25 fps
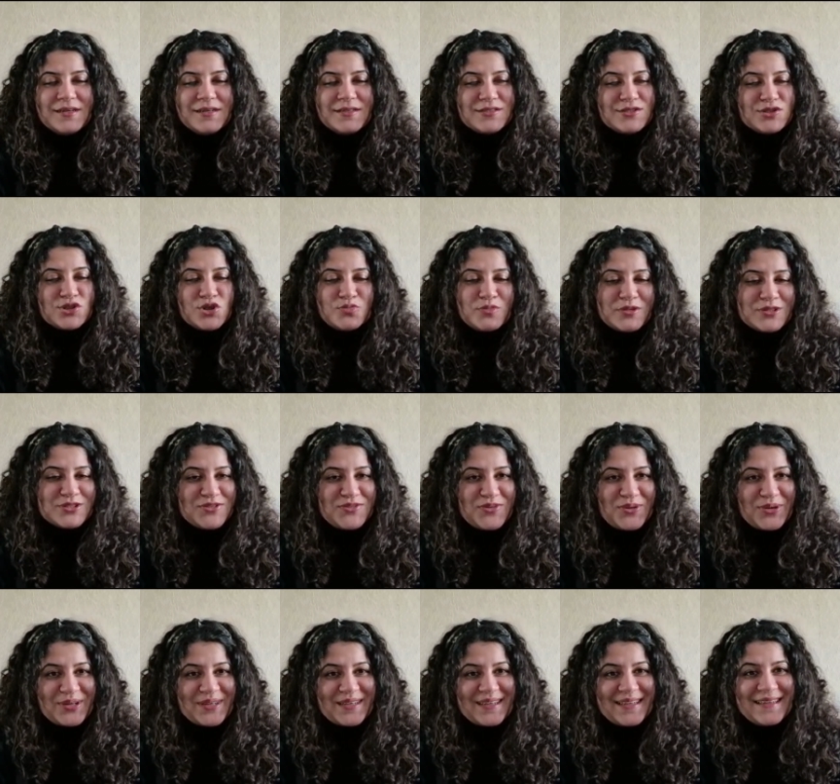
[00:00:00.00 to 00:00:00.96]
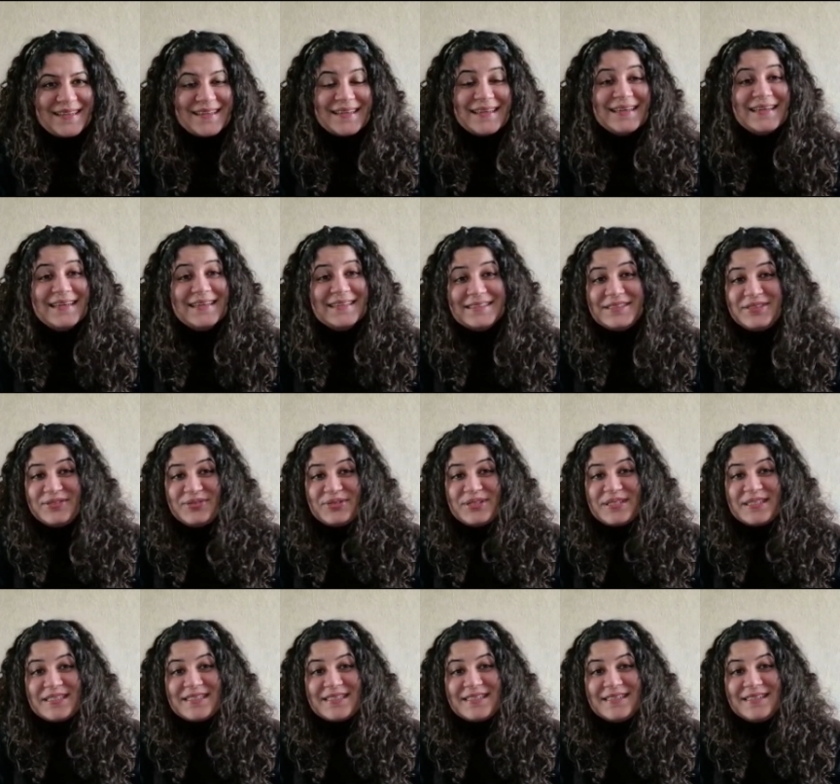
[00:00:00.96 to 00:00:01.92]
so much fun,
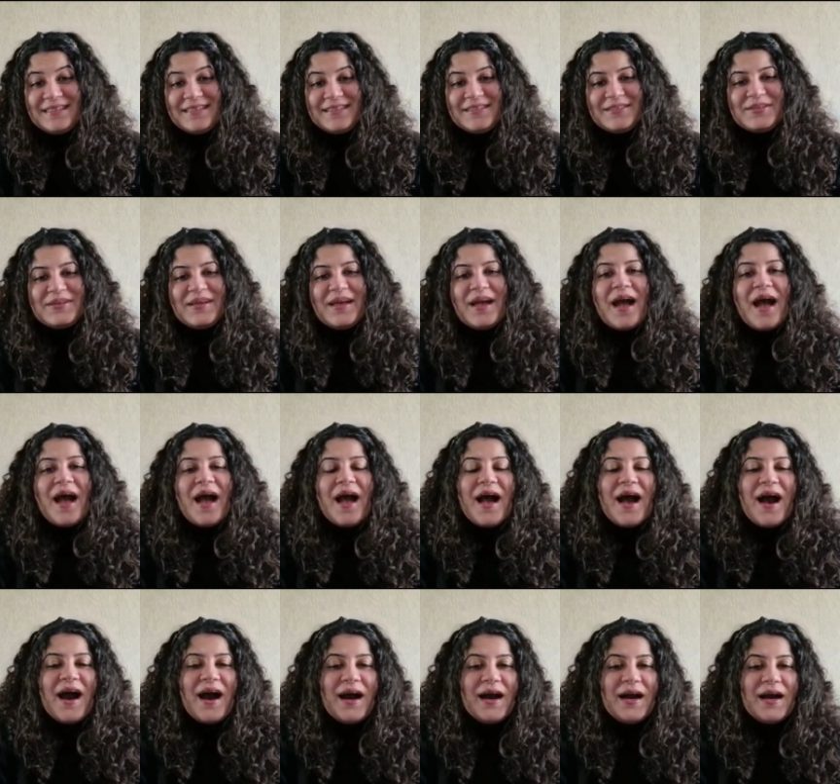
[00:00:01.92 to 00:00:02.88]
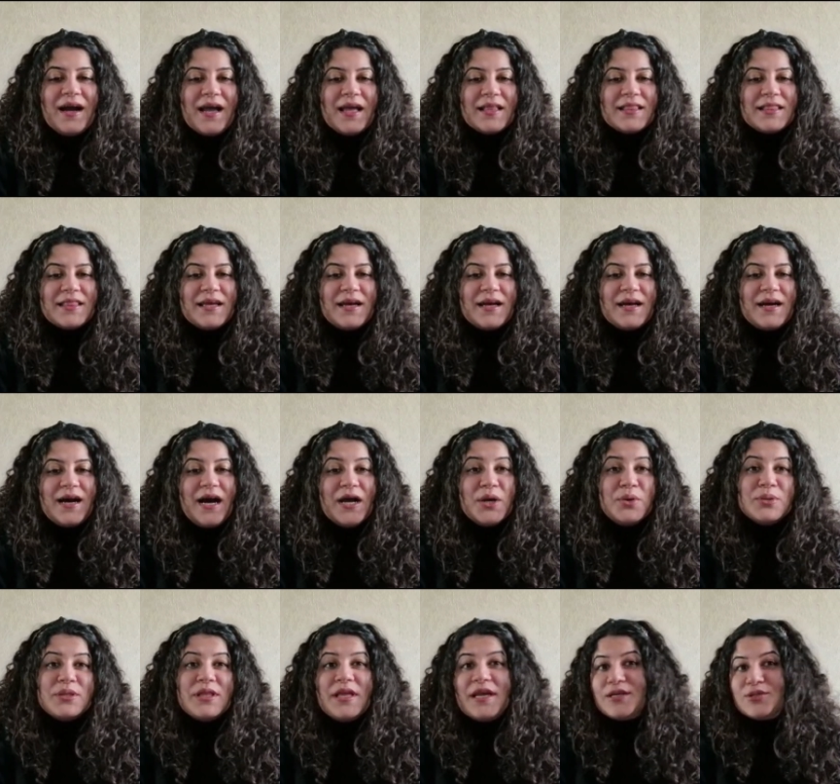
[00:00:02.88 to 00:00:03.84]
interesting, and I
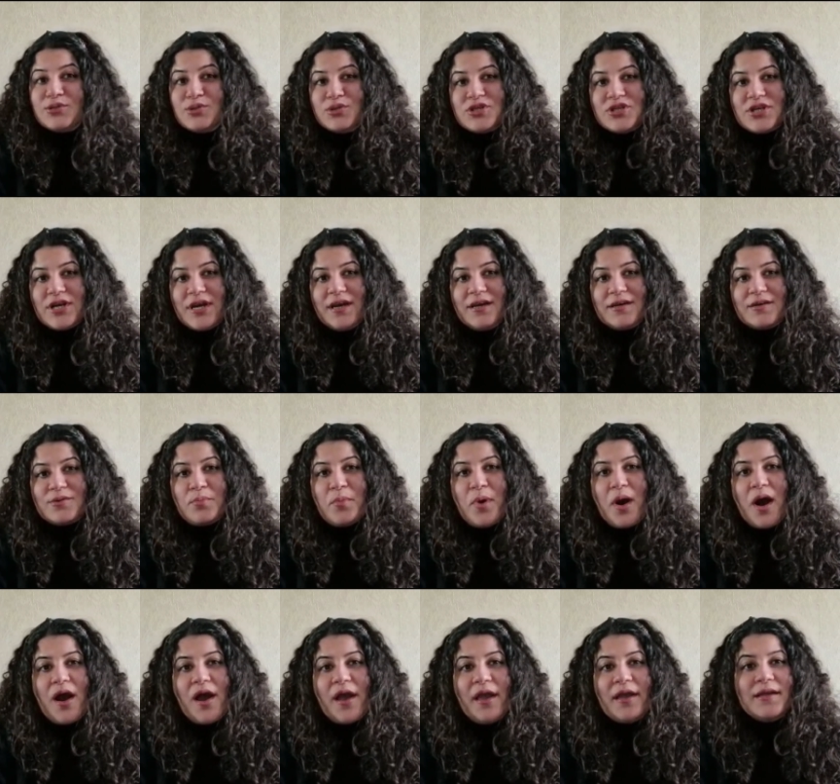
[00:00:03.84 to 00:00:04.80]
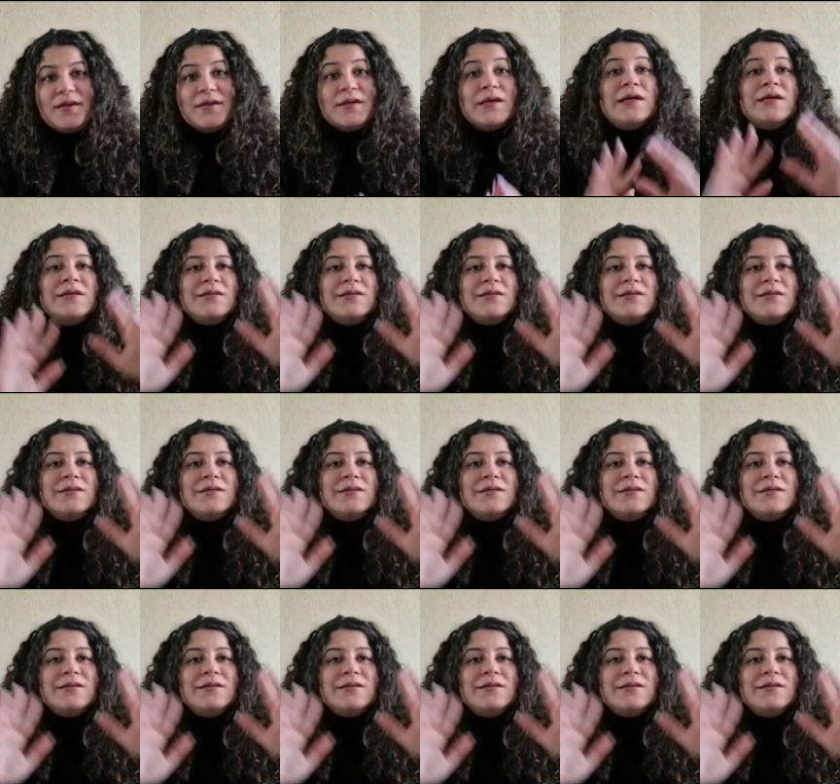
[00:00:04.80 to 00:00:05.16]
would like to share my